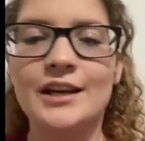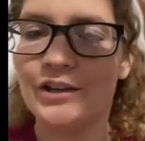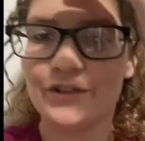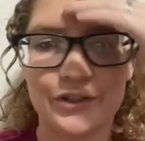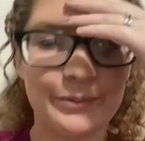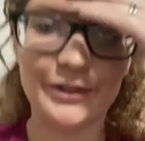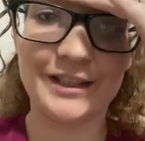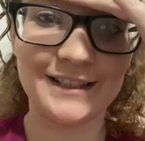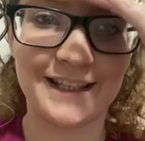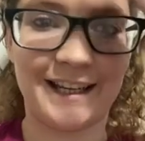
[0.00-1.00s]
super
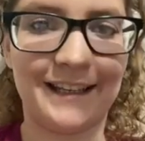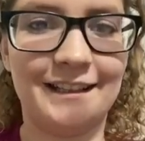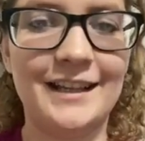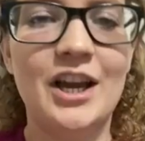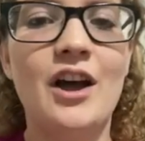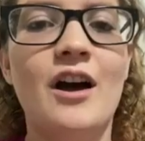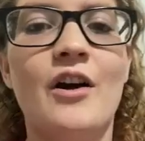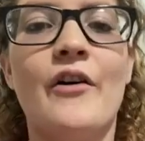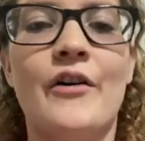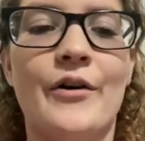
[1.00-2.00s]
insane.
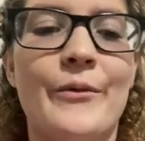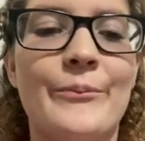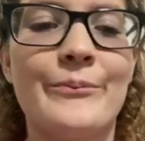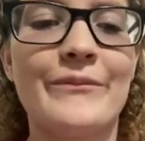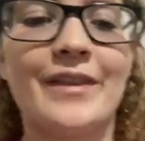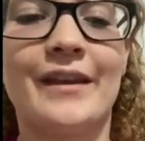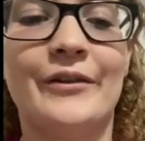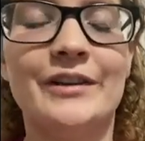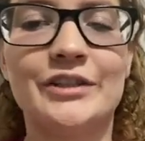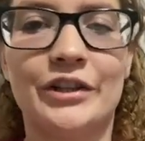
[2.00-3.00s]

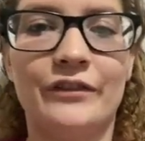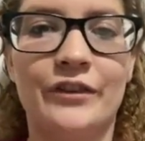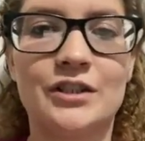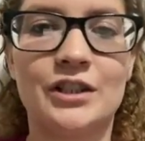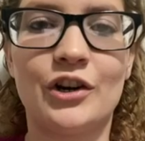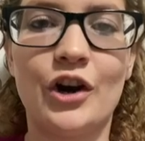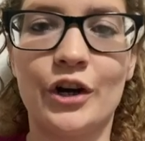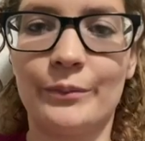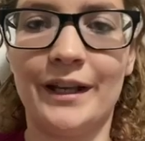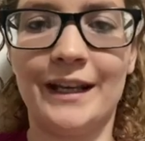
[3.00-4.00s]
We saw the first little
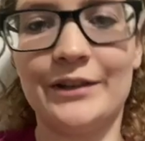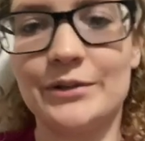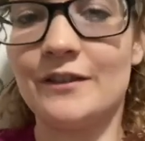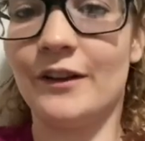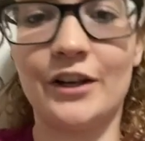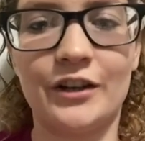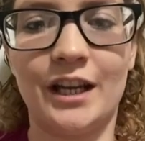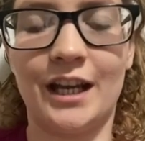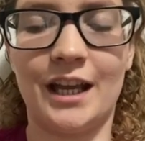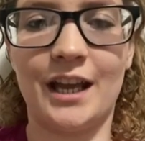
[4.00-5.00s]
heartbeat and it was
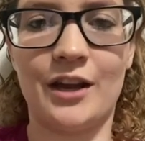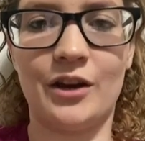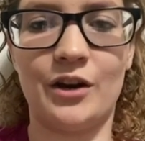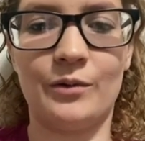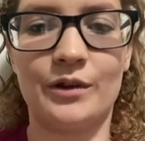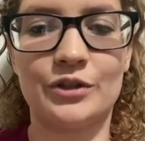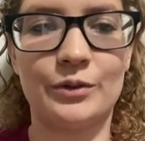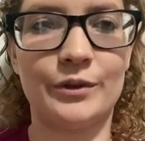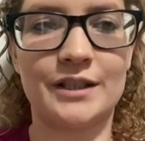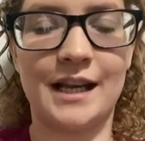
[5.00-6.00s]
fluttering, and we were
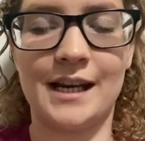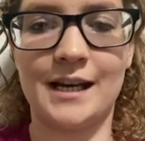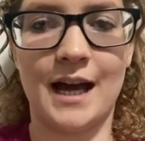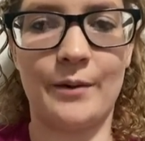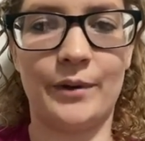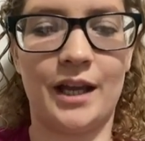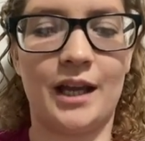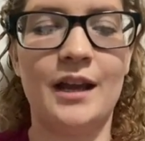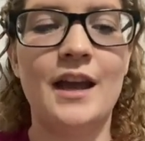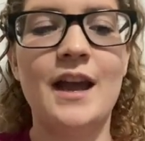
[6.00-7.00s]
super excited and
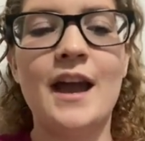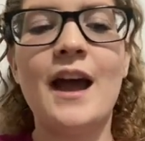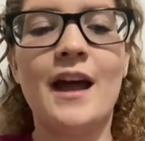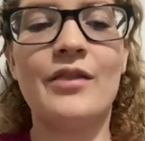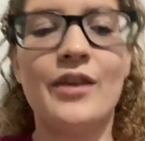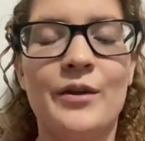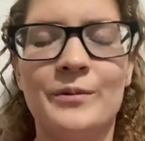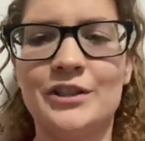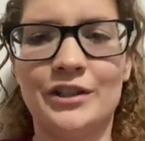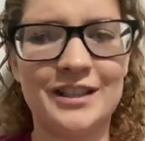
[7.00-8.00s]
happy. And then we
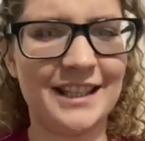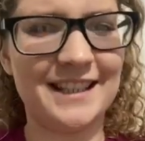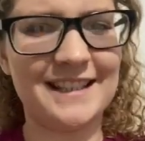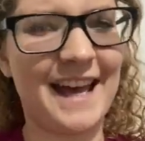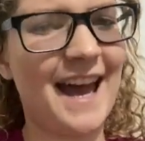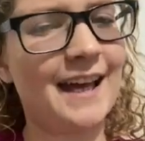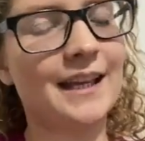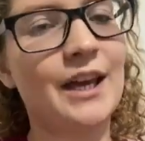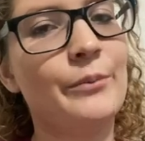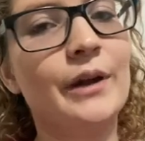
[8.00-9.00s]
saw the second sac,
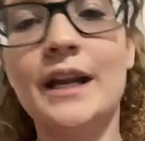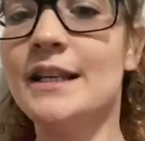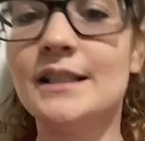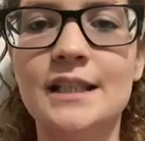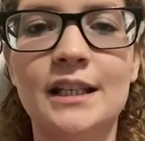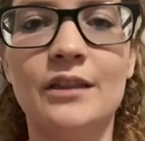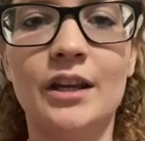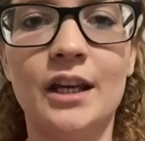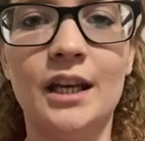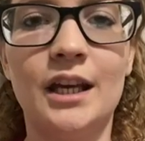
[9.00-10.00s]
but I didn't see
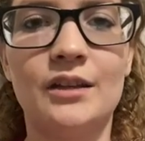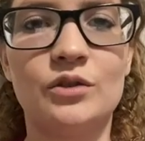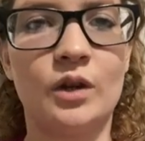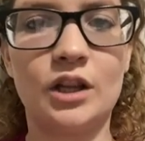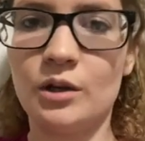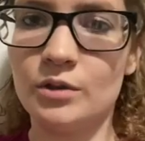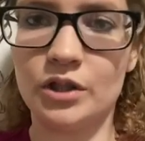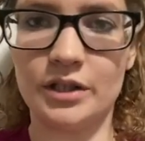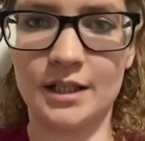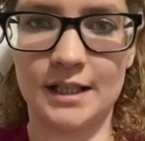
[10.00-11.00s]
anything in it, so I thought it was
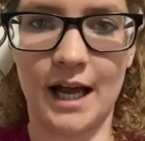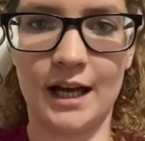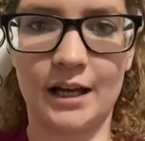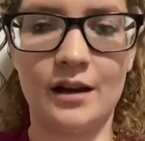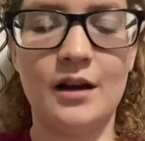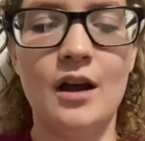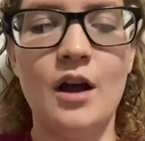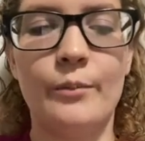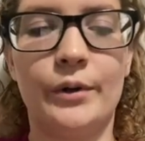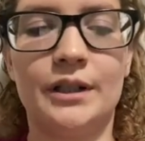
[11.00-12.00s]
just a sac.
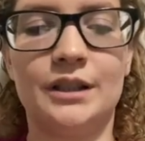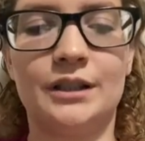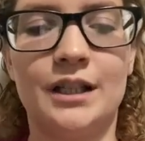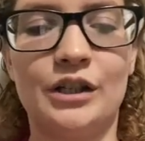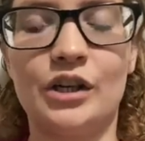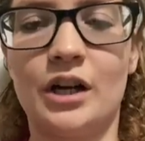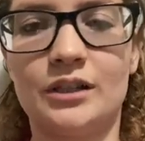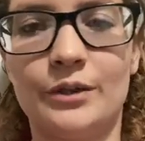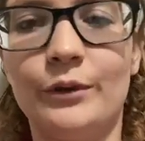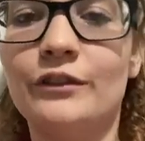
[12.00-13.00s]
But then the
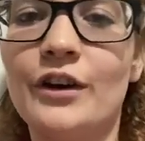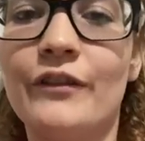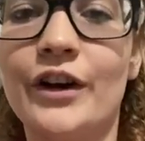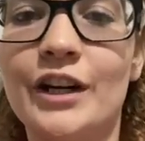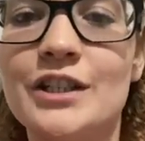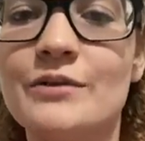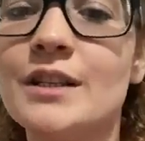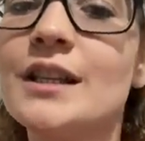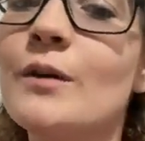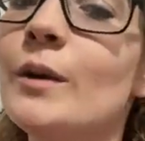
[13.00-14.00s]
doctor moved over and she was like, then we